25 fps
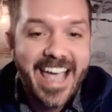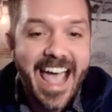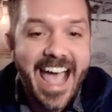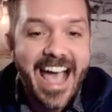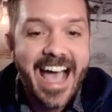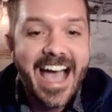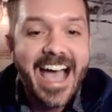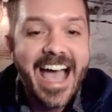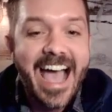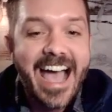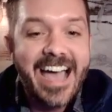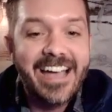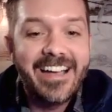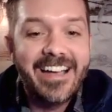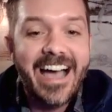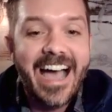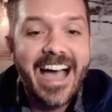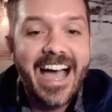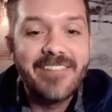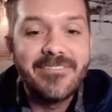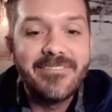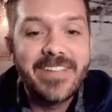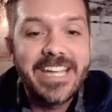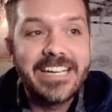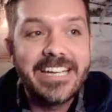
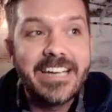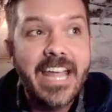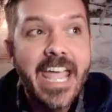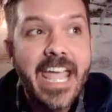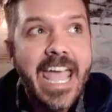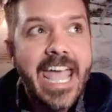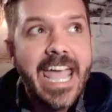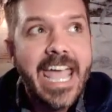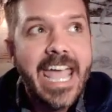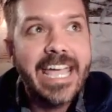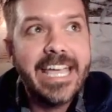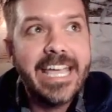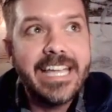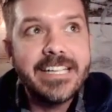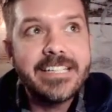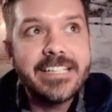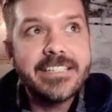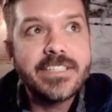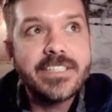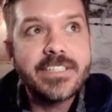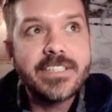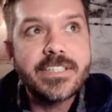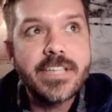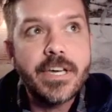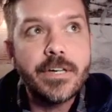I mean, it
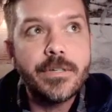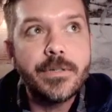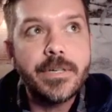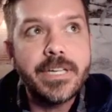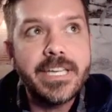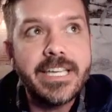is so